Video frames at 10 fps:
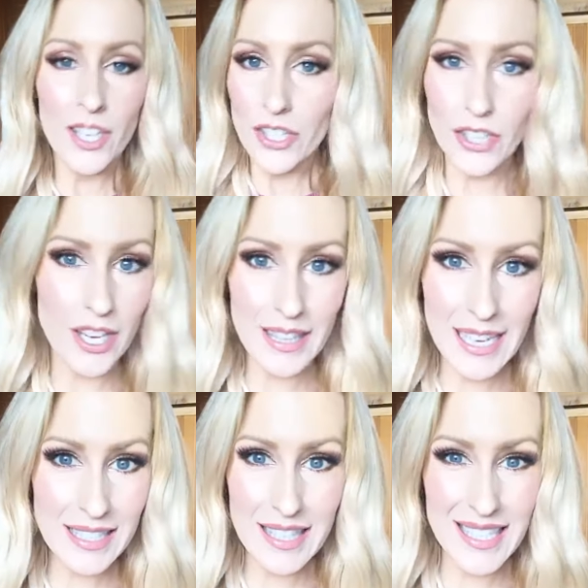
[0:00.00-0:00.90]
you know, at the
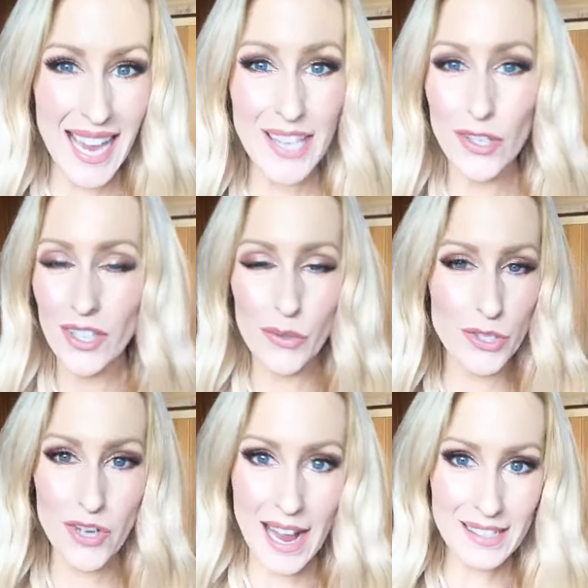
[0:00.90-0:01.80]
end of the day, you're going to
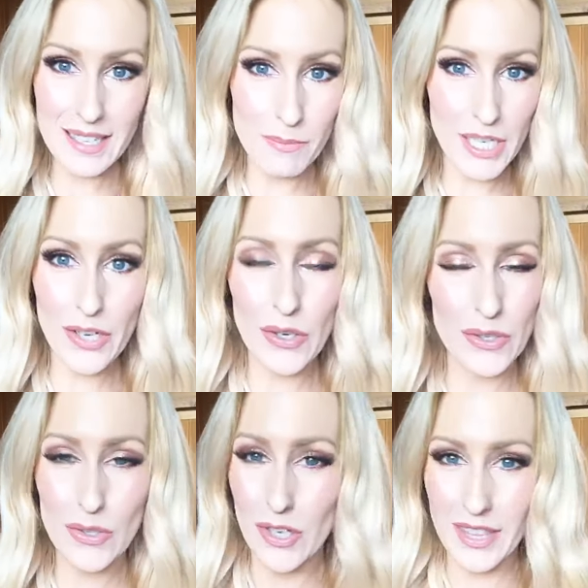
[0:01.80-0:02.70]
attract somebody
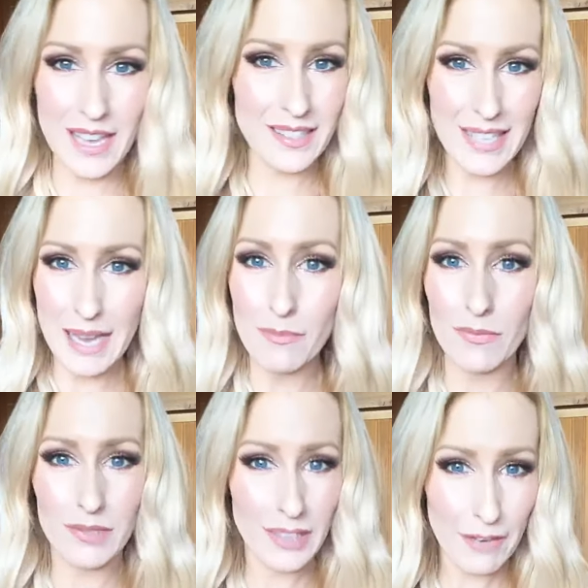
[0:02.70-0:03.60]
who's got that same
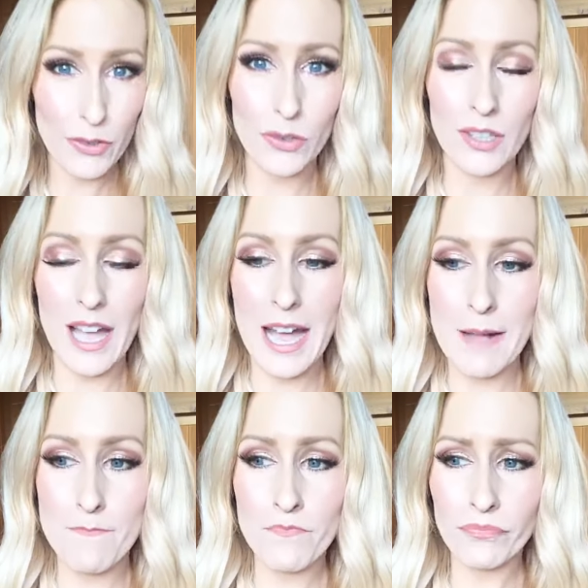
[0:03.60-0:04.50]
level
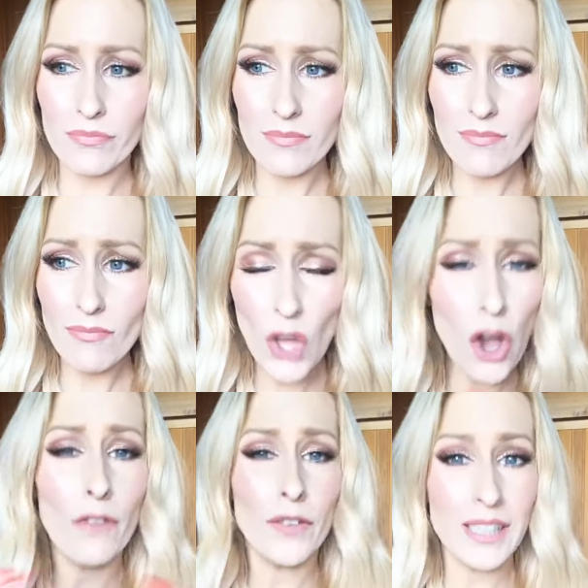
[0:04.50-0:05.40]
um,
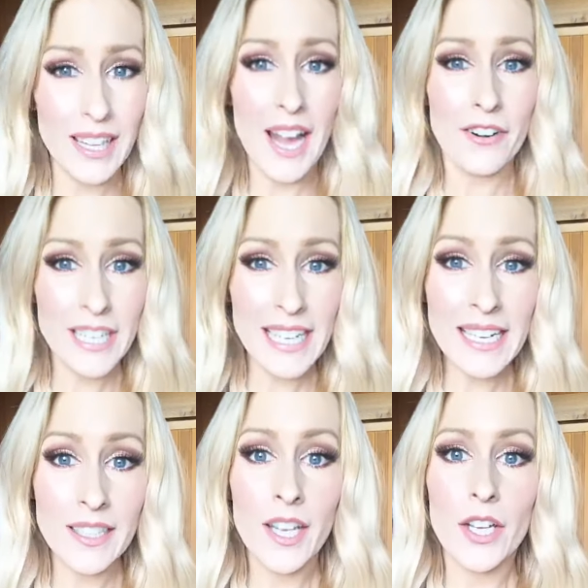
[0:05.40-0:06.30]
of clarity,
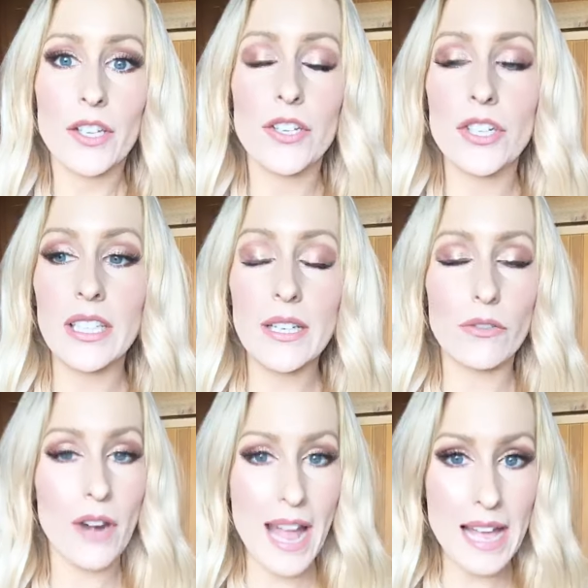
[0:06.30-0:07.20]
usually
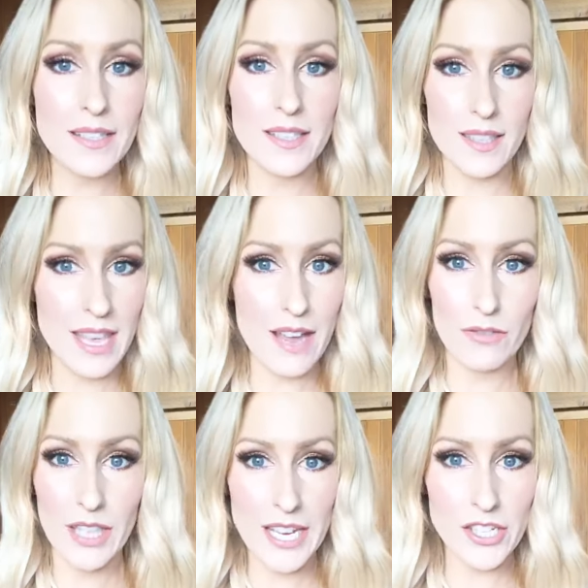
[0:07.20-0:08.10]
around their
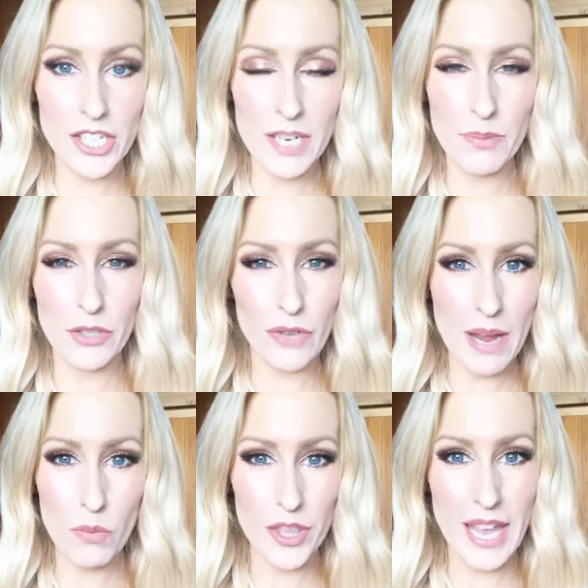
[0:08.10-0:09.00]
relationship and
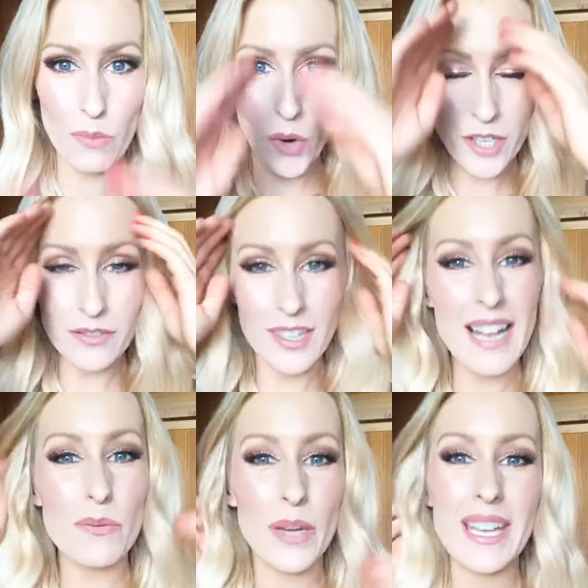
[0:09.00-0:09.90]
around what they want,
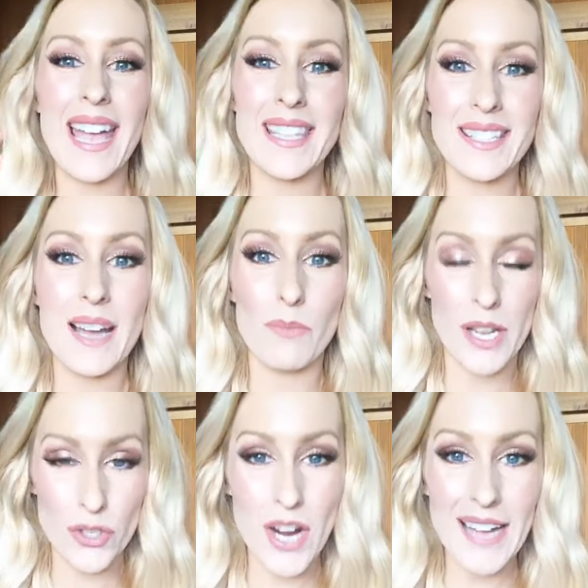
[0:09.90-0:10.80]
right? We end up
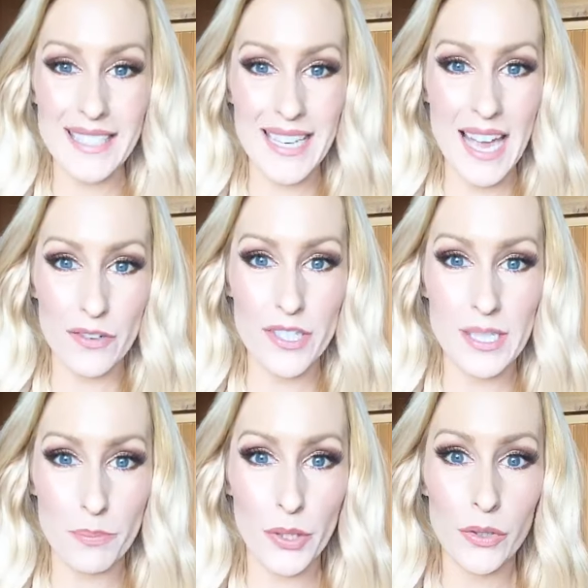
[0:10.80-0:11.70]
attracting our
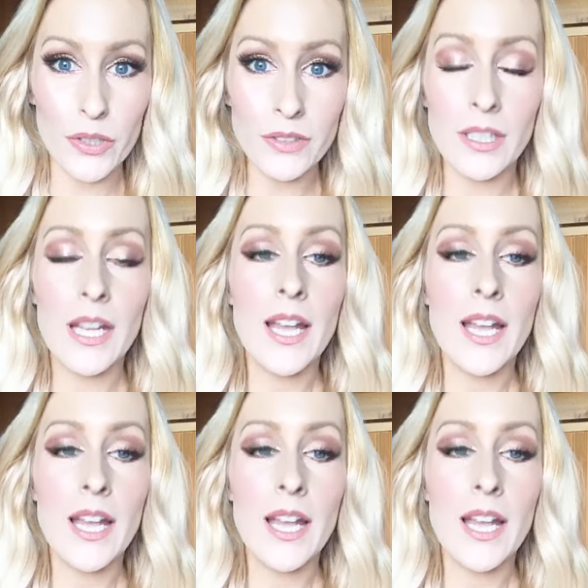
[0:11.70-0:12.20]
reciprocal